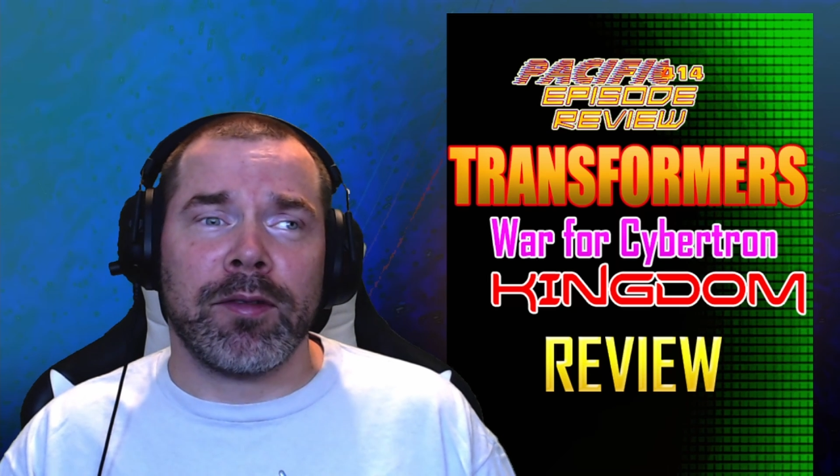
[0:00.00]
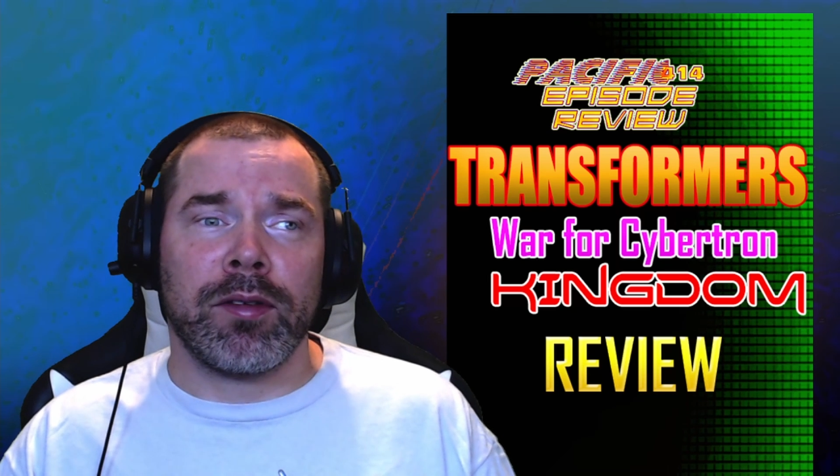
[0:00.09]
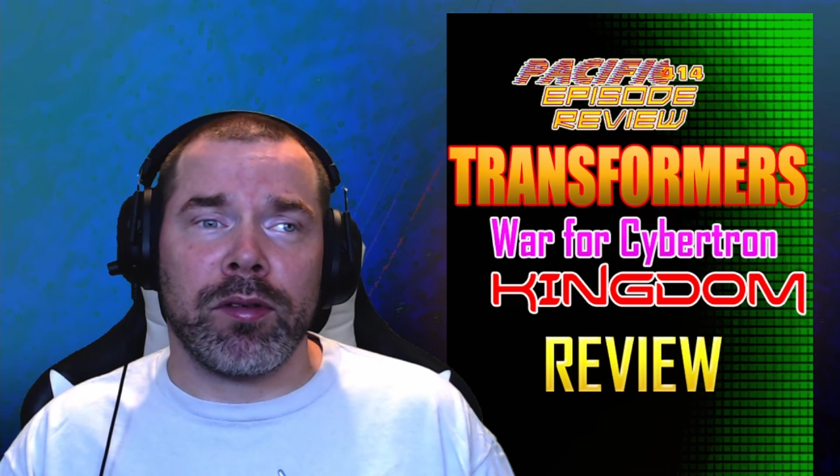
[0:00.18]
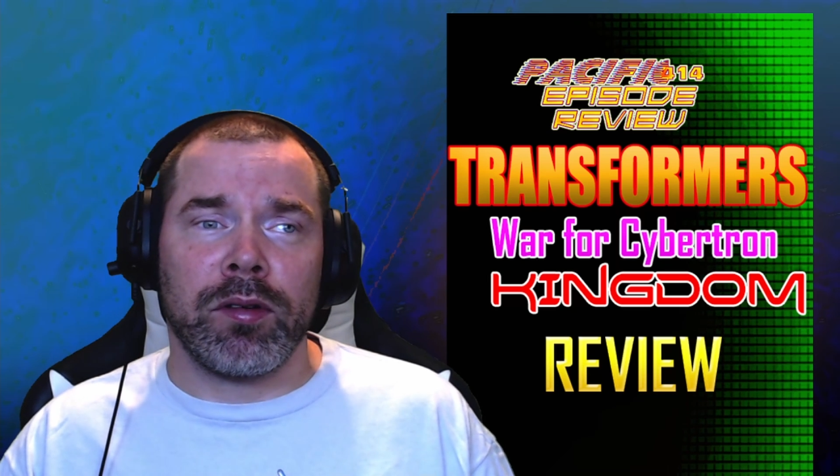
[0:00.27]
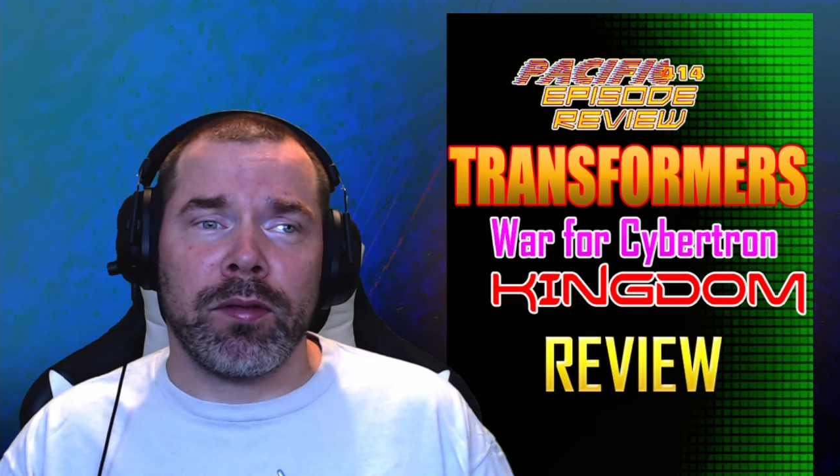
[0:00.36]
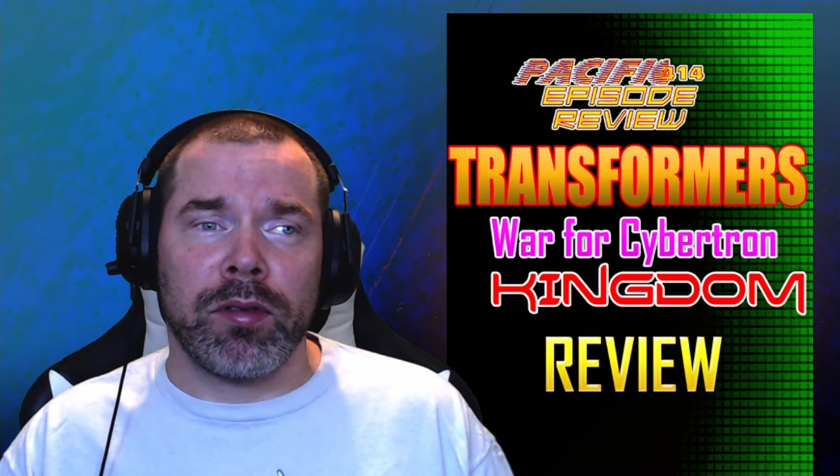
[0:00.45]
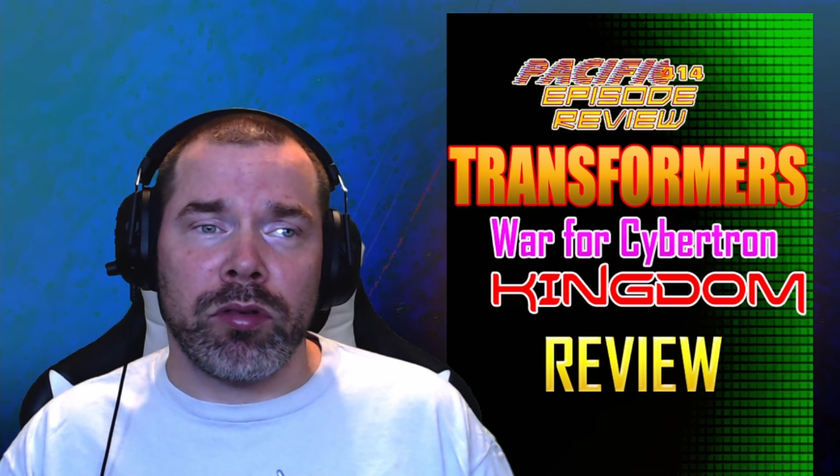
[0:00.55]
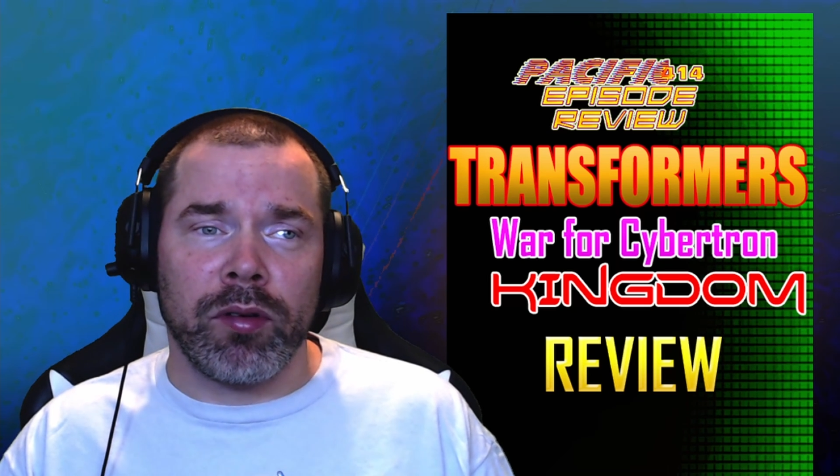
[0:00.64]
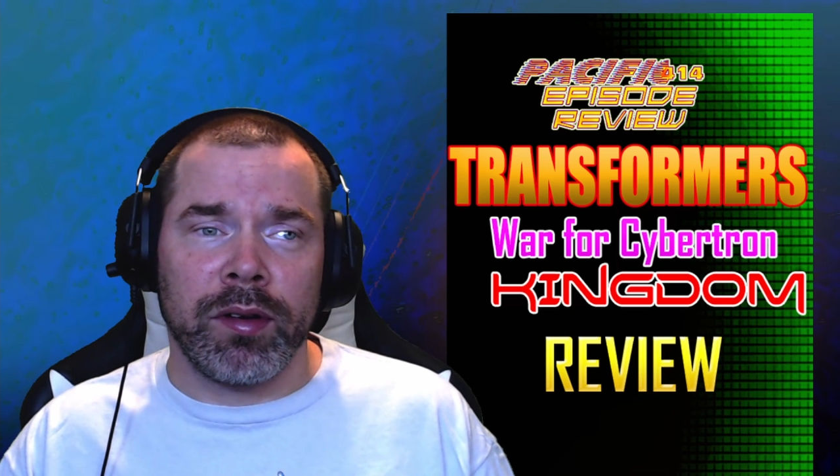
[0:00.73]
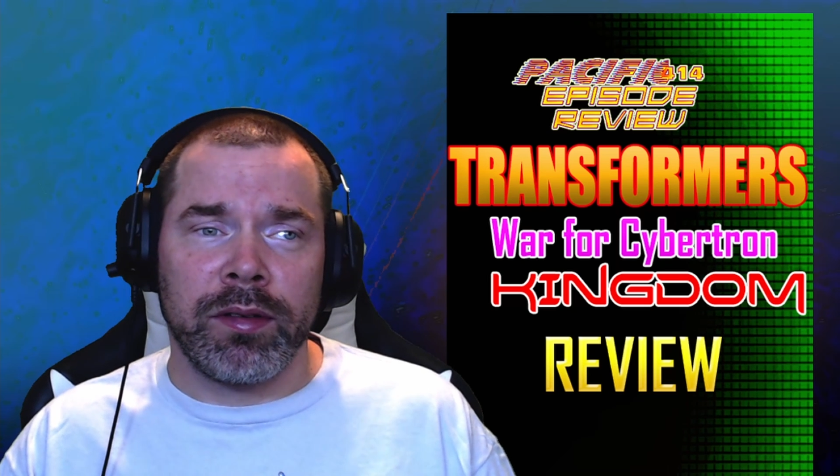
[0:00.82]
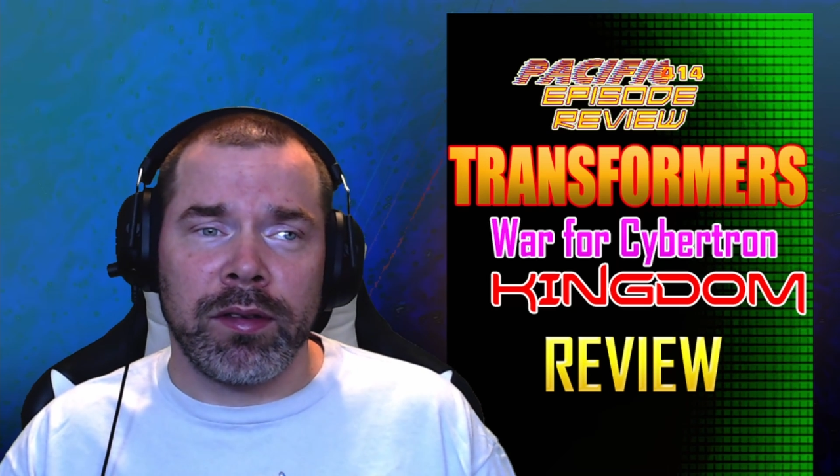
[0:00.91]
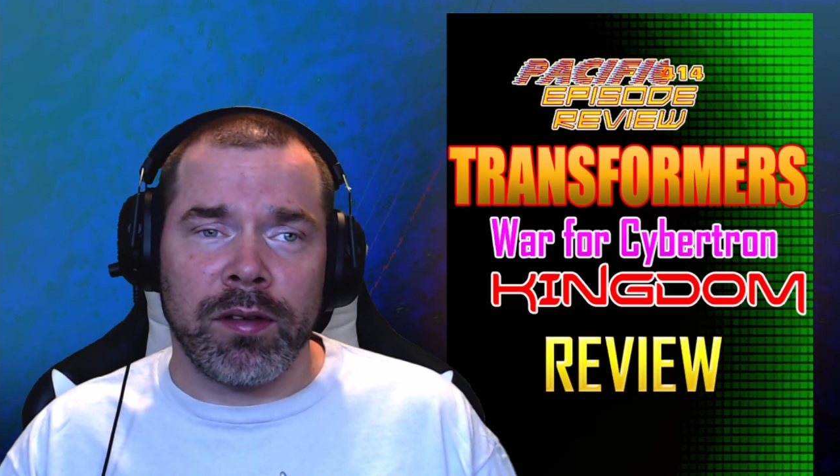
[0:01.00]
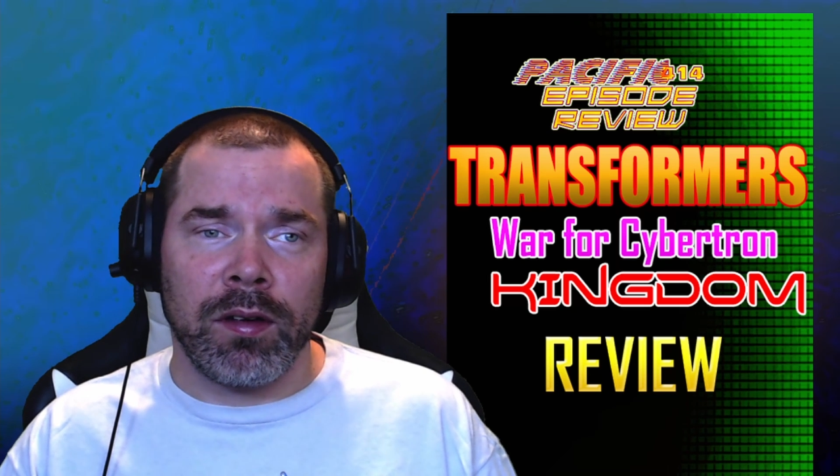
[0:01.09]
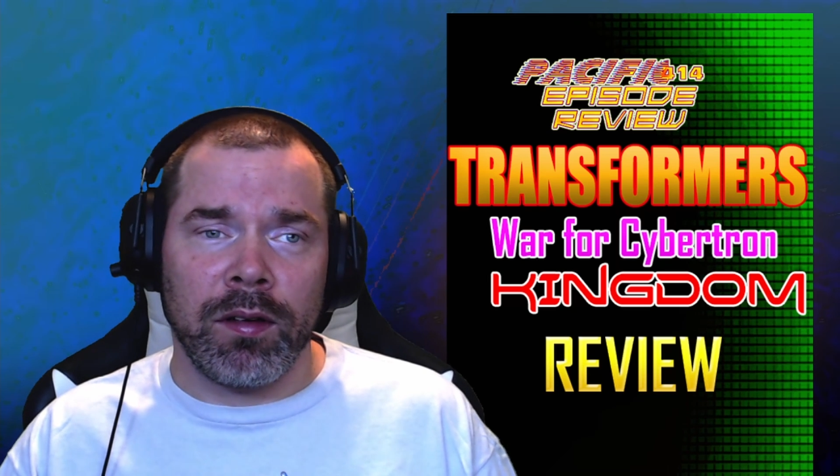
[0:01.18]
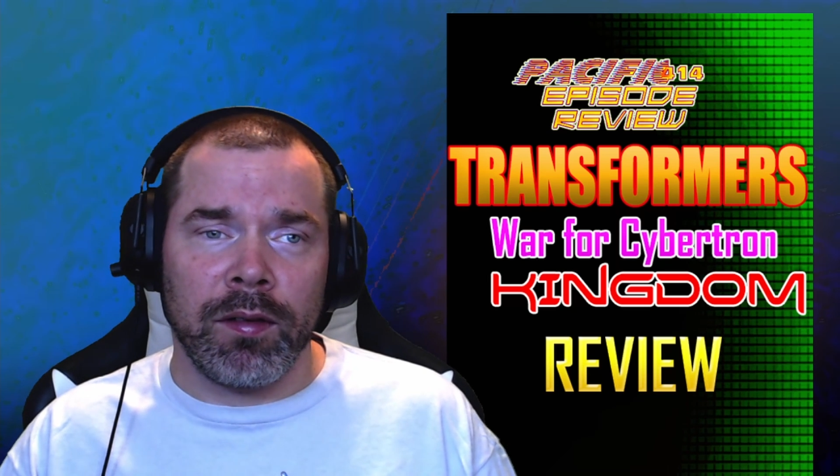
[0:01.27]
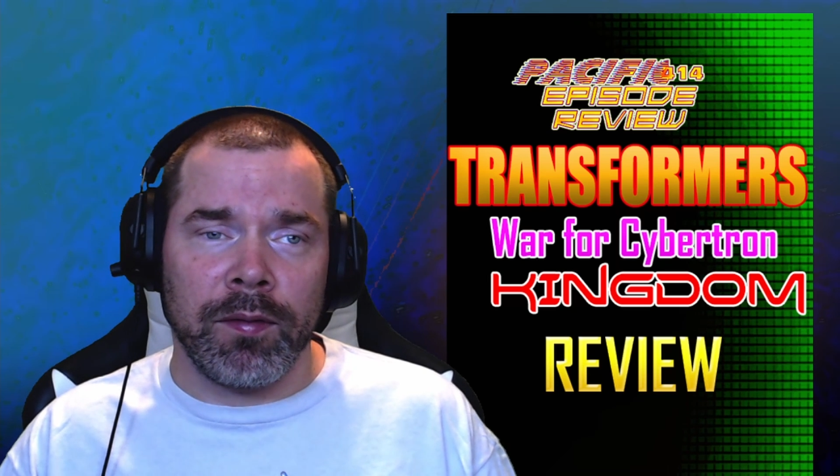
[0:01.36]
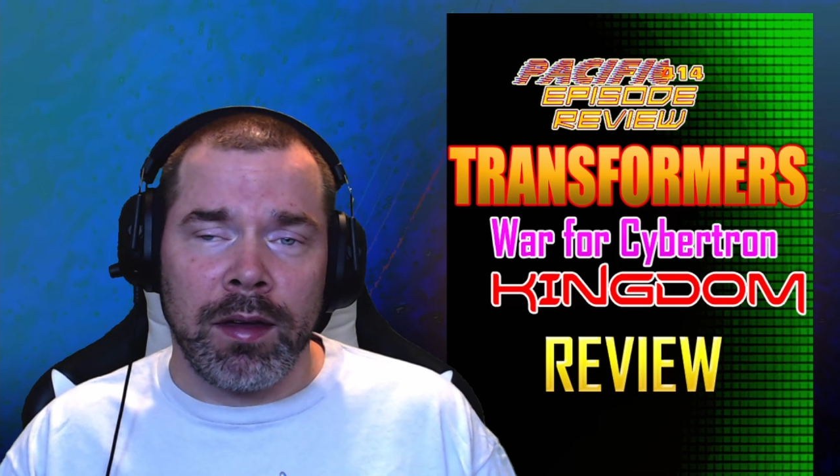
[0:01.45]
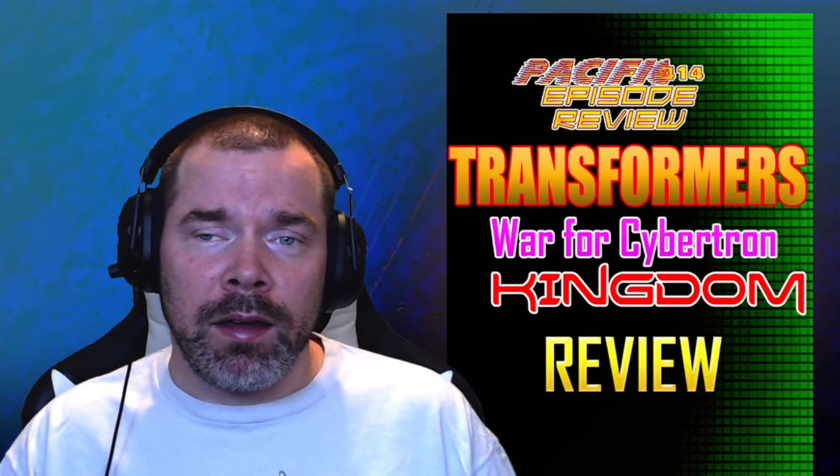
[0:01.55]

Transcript: to do with the choices of,